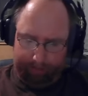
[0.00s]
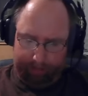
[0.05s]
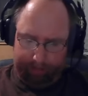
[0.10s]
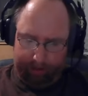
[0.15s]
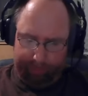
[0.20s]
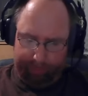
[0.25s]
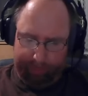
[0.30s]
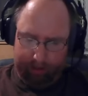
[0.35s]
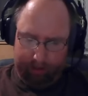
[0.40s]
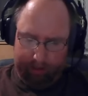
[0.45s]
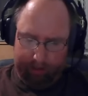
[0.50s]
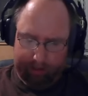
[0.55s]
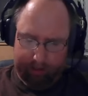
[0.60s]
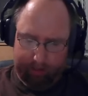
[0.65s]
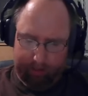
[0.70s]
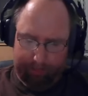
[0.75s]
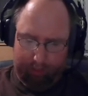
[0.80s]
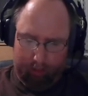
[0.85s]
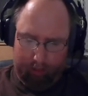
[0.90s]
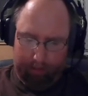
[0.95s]

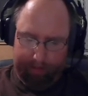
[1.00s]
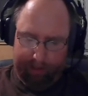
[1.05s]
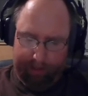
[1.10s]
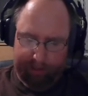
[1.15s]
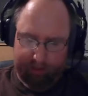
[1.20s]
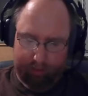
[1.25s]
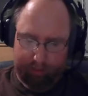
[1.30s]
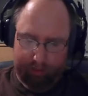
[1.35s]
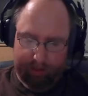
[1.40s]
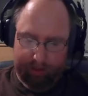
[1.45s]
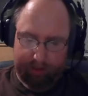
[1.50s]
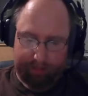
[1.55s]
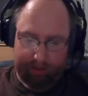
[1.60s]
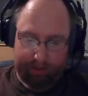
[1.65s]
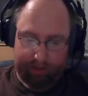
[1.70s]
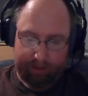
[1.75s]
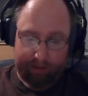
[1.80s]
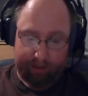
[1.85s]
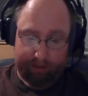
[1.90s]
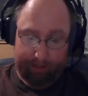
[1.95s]
Nevertheless, the poor man's wisdom
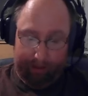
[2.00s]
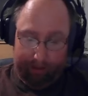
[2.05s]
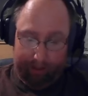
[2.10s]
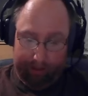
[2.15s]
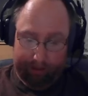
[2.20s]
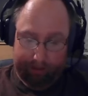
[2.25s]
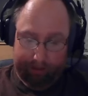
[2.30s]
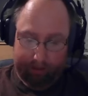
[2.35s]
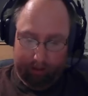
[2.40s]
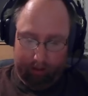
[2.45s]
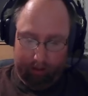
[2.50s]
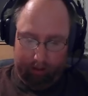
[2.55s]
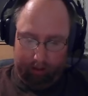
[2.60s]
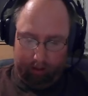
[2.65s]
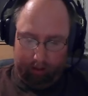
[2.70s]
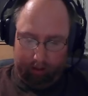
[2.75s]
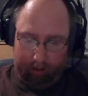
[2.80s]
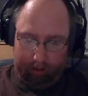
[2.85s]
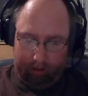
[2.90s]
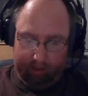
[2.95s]
is despised,
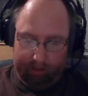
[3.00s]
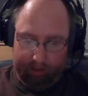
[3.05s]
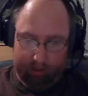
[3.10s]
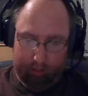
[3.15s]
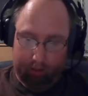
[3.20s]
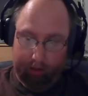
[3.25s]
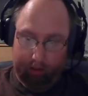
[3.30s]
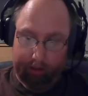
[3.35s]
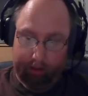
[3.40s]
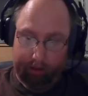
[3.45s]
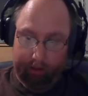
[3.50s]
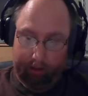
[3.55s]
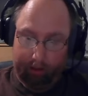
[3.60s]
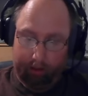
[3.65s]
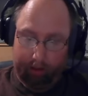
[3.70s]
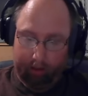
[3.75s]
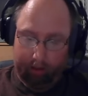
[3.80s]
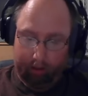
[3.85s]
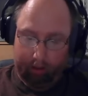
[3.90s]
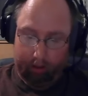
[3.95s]
and his words are
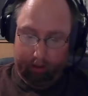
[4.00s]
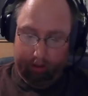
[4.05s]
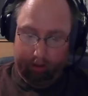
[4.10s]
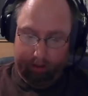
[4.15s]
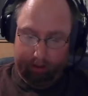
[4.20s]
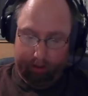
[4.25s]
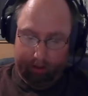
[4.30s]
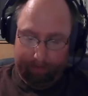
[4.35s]
not heard.